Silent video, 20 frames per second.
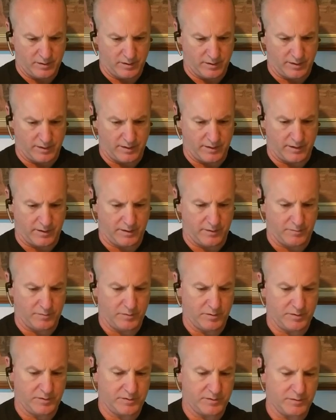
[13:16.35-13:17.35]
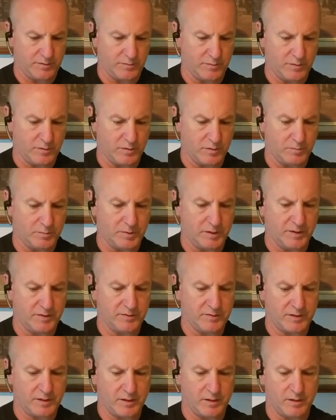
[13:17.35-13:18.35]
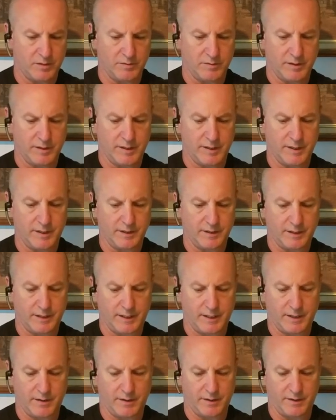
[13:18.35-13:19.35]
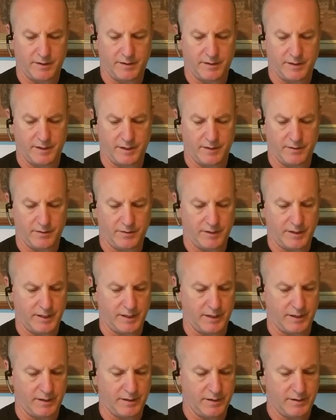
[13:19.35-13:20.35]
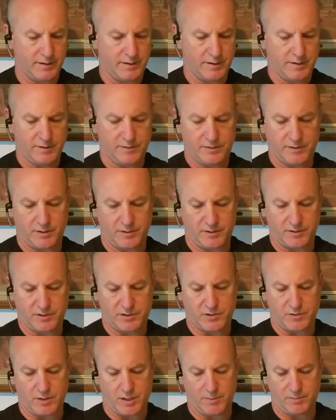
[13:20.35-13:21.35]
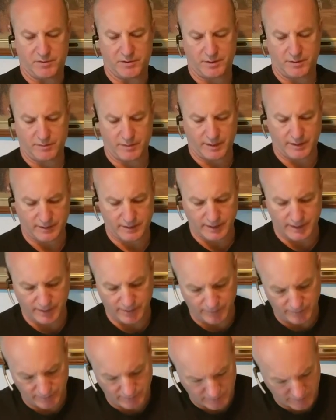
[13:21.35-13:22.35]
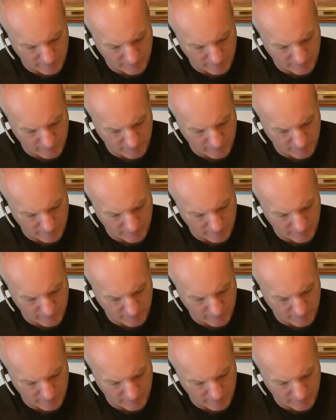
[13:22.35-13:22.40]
And where's the roll pins go? Right there and there. Okay, so it just drops in right there.